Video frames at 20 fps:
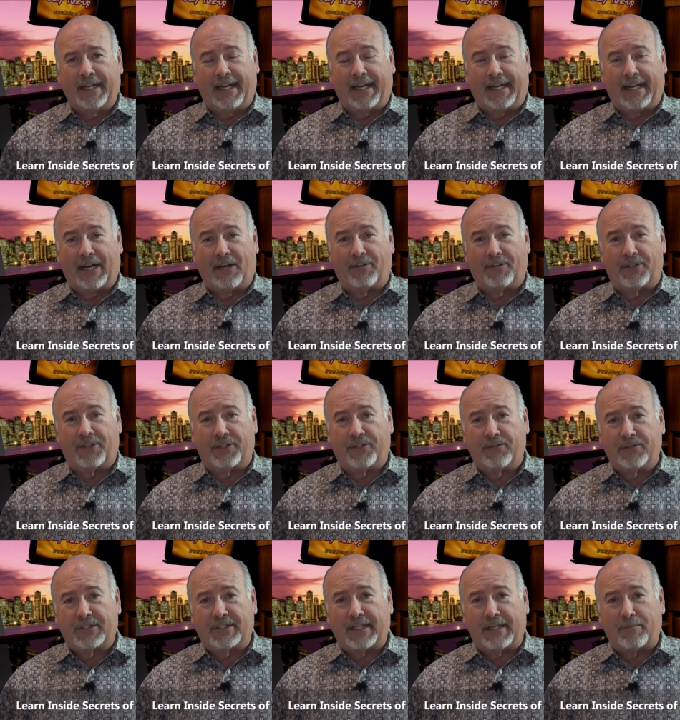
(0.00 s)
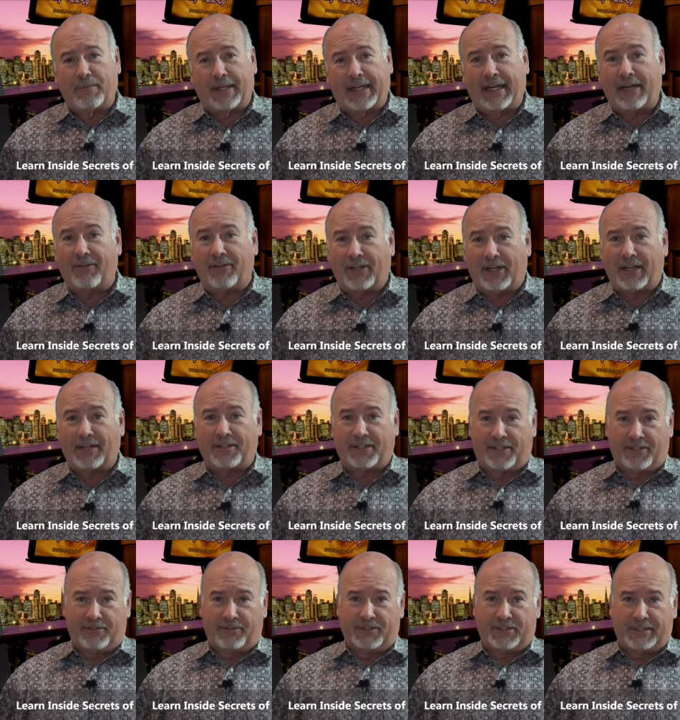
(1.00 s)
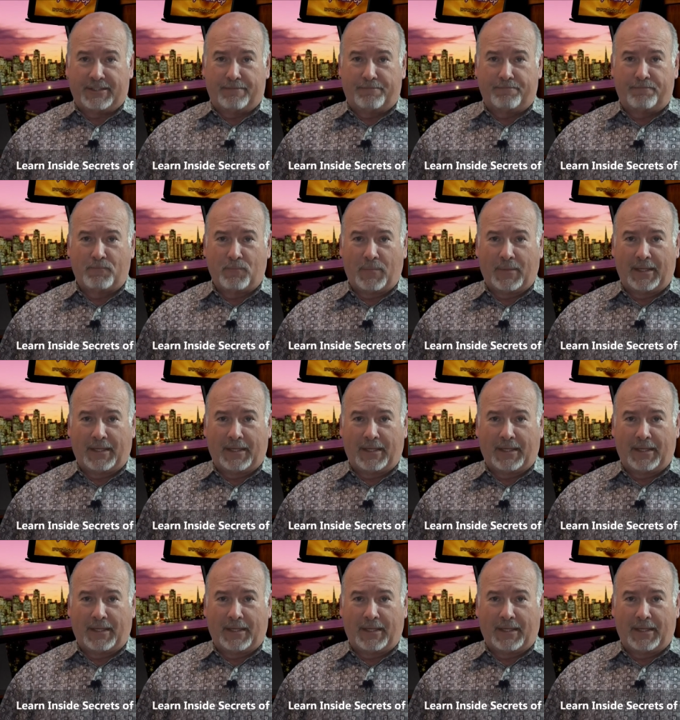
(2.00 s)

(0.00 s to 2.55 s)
and how to use them and how not to use them,